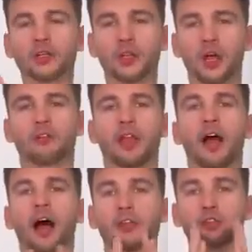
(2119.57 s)
is swelling
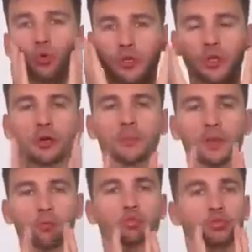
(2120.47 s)
goes away,
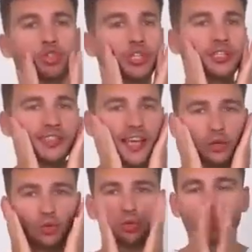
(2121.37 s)
because all the lymph
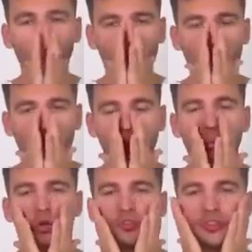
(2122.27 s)
from the face passes
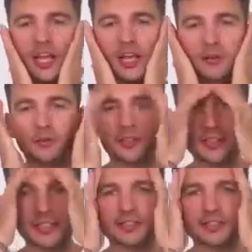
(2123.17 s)
through this area.